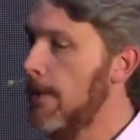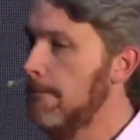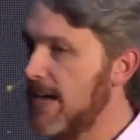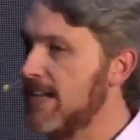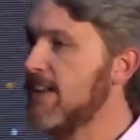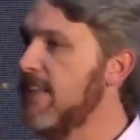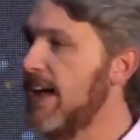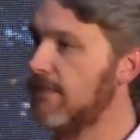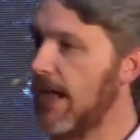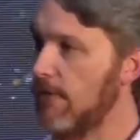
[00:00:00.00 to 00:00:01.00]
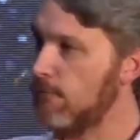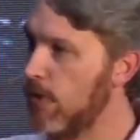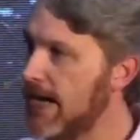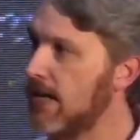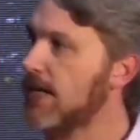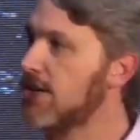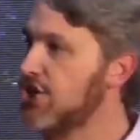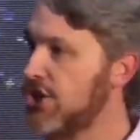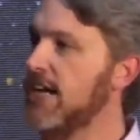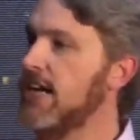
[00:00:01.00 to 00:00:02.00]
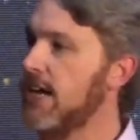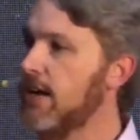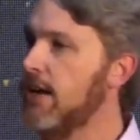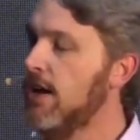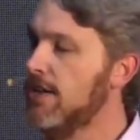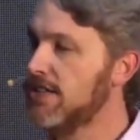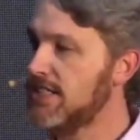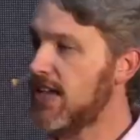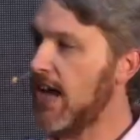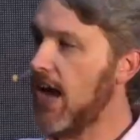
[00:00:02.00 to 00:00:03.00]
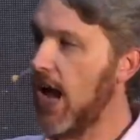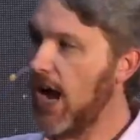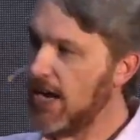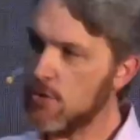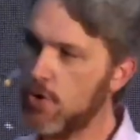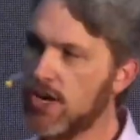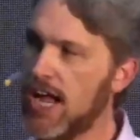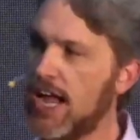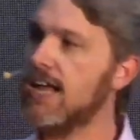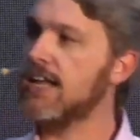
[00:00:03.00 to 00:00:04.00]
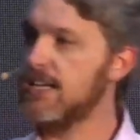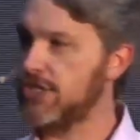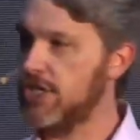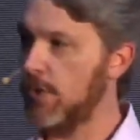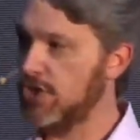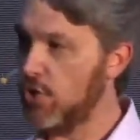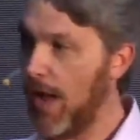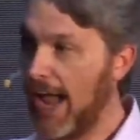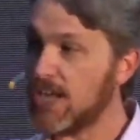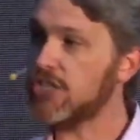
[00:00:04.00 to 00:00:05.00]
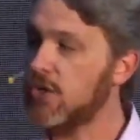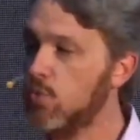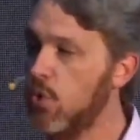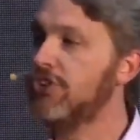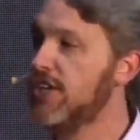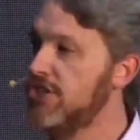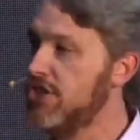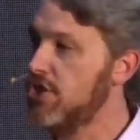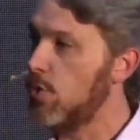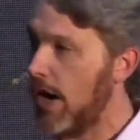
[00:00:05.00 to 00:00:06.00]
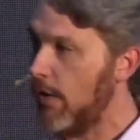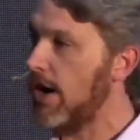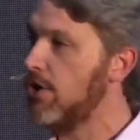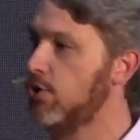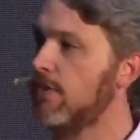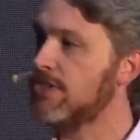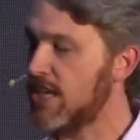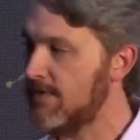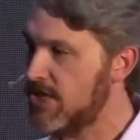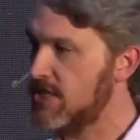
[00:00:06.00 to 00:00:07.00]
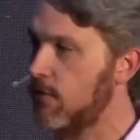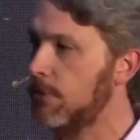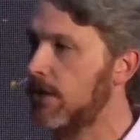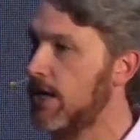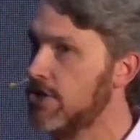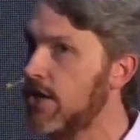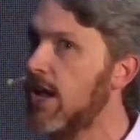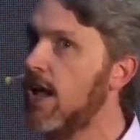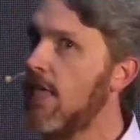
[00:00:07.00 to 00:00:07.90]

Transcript: Making that, that regular check in to say, are you okay continuing? Do you actually want to continue, or are you doing this out of a sense of obligation?